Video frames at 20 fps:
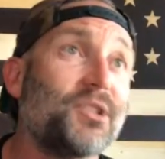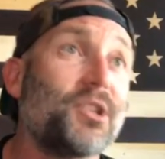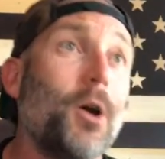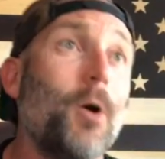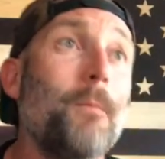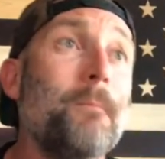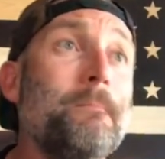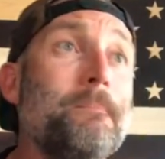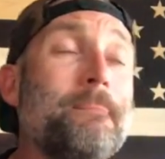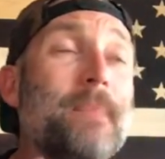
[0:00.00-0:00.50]

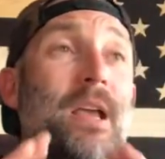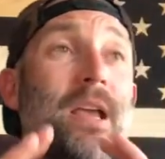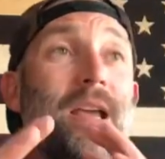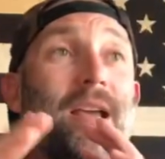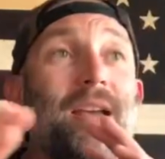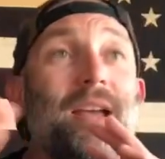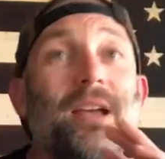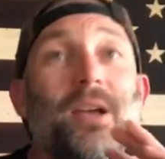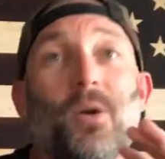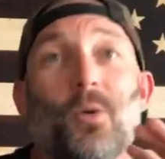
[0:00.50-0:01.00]
So
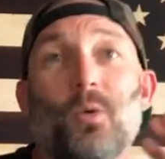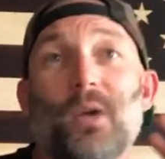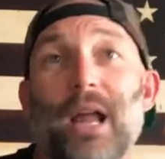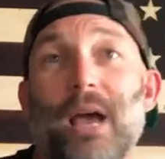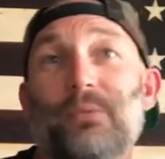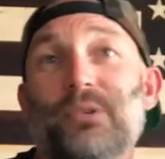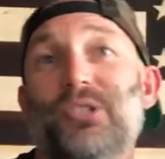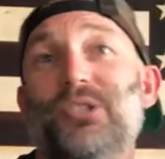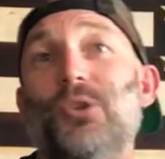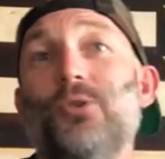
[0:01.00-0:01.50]
when
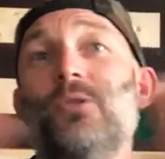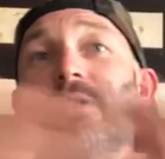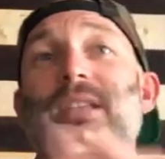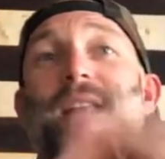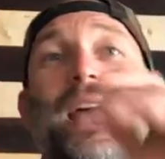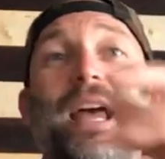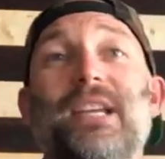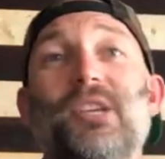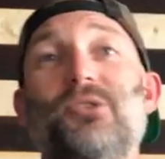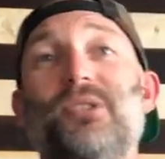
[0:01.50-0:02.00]
I was doing
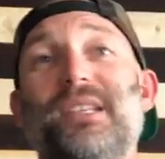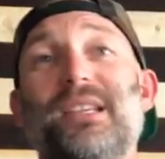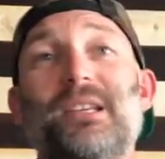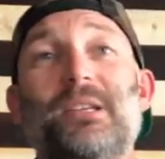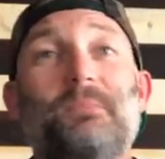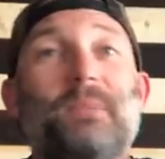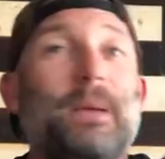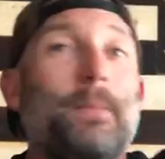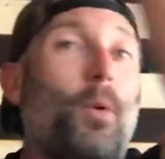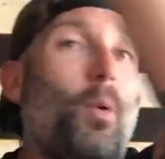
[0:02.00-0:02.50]
that, you
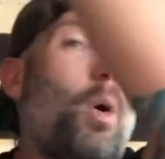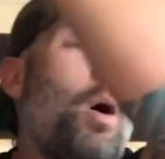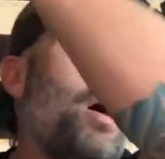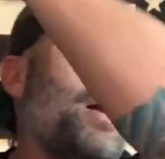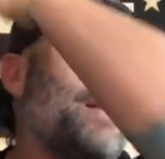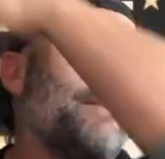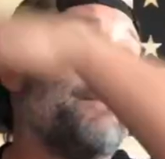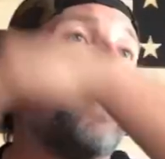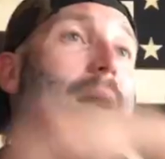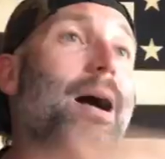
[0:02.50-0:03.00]
see people
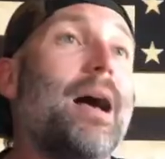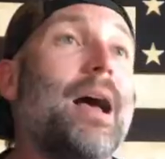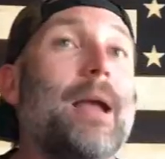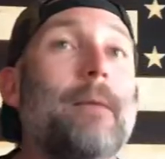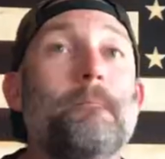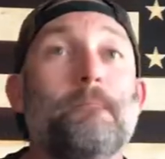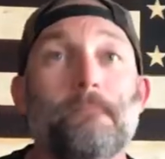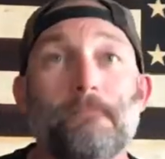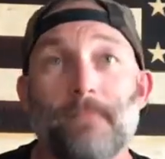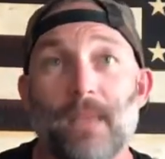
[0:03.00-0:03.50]
walking
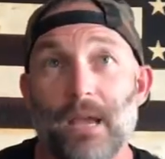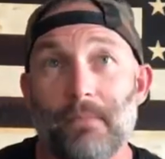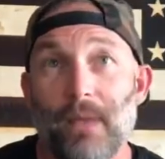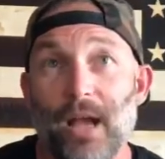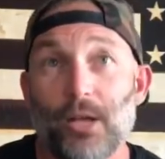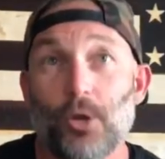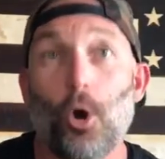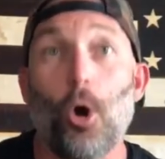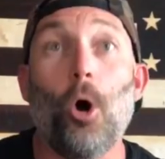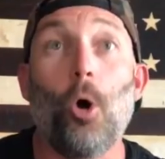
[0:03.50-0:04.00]
by, and
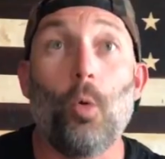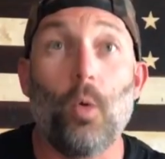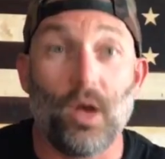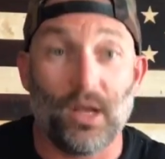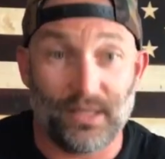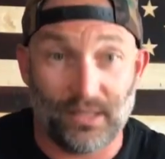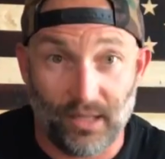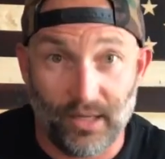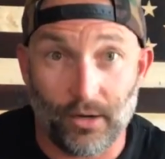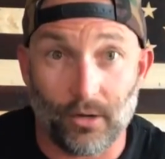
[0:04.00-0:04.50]
my goal
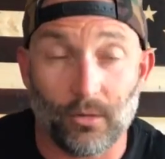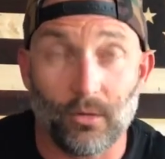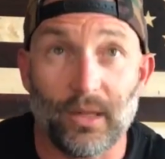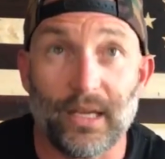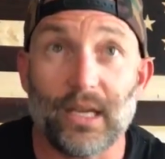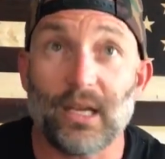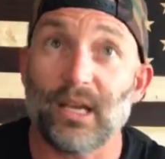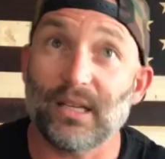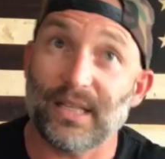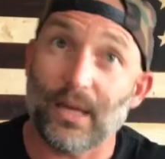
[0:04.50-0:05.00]
was
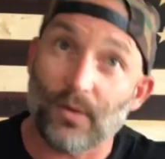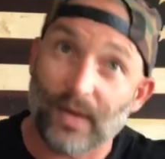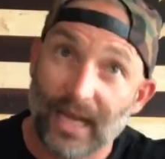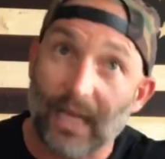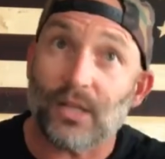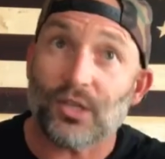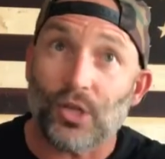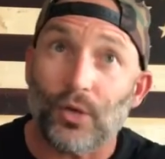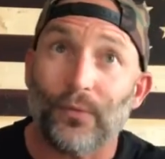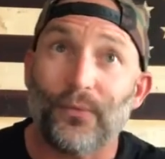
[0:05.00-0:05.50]
literally, because they were
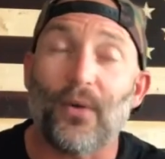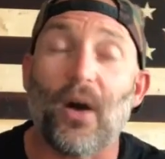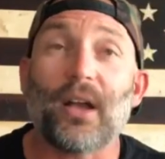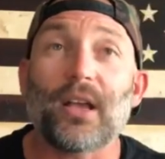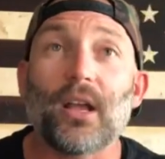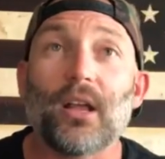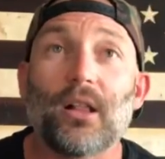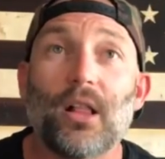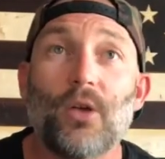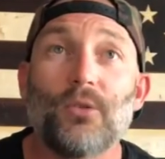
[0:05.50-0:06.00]
getting too
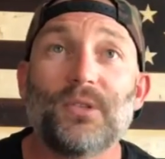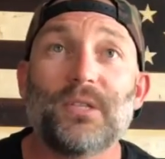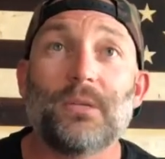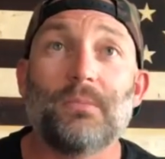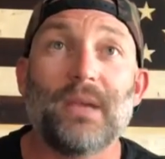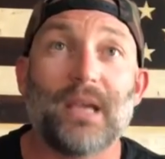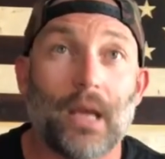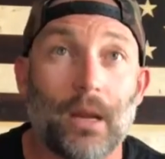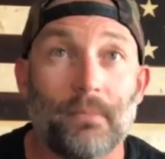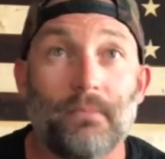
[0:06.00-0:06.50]
fucking close to
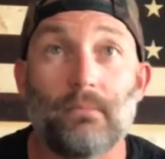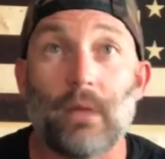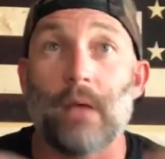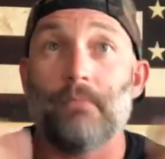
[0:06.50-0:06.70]
me. I'm